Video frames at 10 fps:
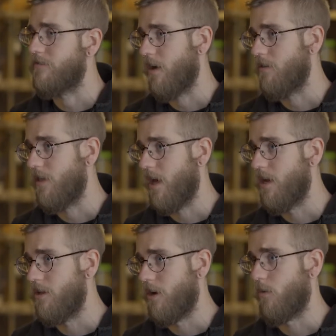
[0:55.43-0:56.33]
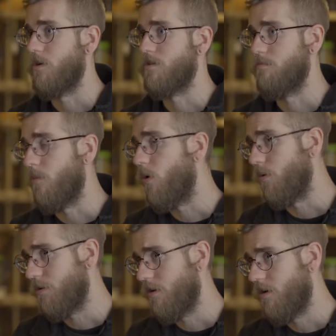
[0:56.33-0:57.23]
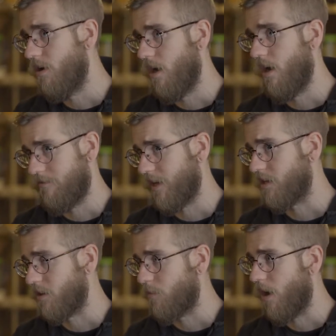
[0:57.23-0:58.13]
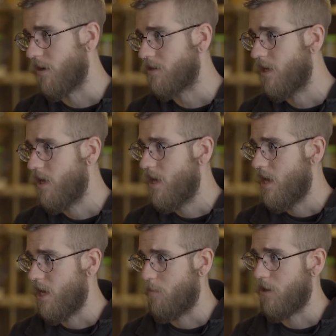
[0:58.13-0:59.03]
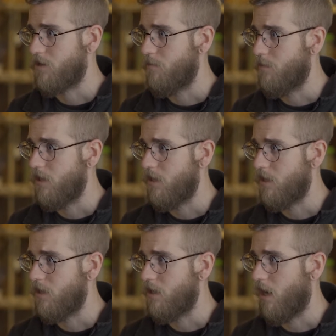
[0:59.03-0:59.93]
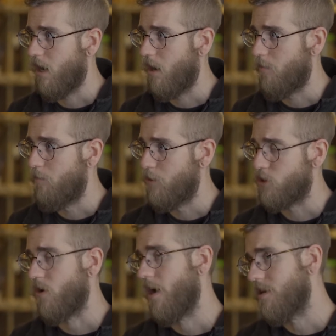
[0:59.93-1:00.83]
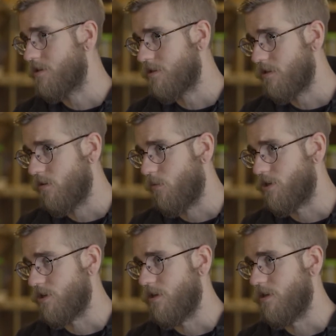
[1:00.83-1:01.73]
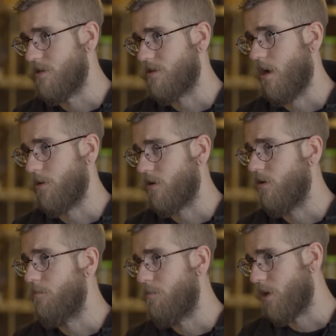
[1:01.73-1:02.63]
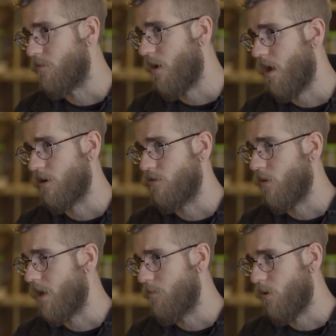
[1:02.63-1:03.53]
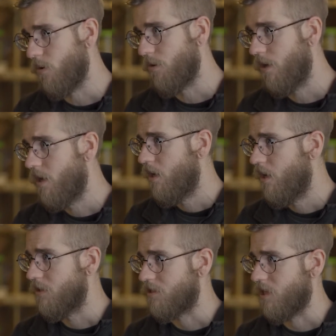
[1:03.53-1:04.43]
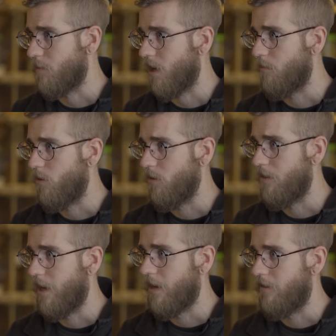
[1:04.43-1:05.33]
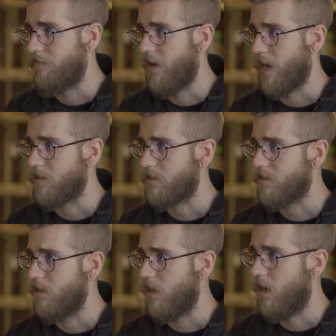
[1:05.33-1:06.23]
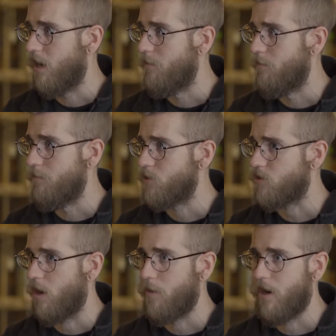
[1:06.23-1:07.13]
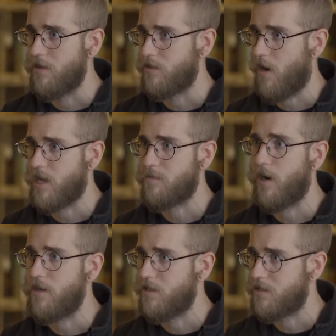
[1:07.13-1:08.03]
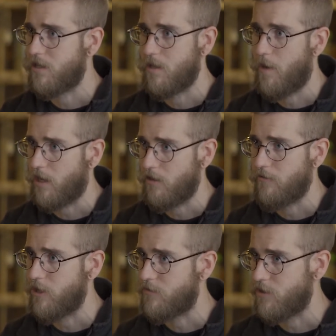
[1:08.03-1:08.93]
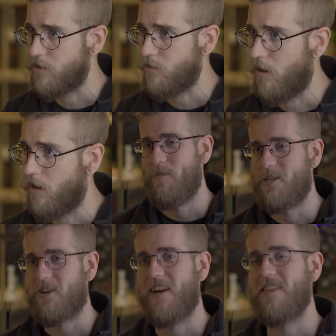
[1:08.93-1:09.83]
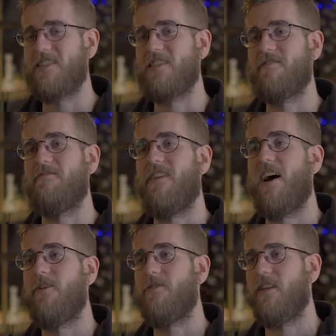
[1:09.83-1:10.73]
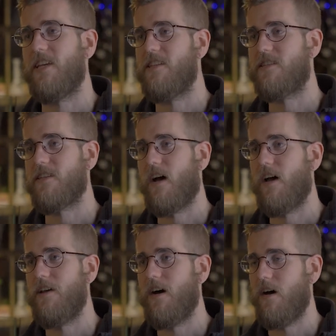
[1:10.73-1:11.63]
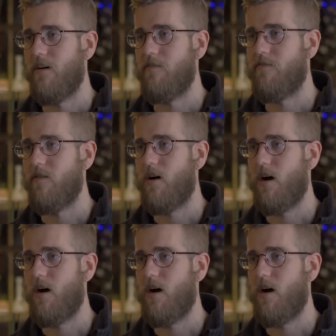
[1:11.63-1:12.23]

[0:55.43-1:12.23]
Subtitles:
found that there was mold affecting the product. It appeared to be botrytis, which is commonly called bud rot, gray mold. It's the same kind of mold that affects strawberries and raspberries that sit in the back of your fridge for too long. Botrytis is found on the inside of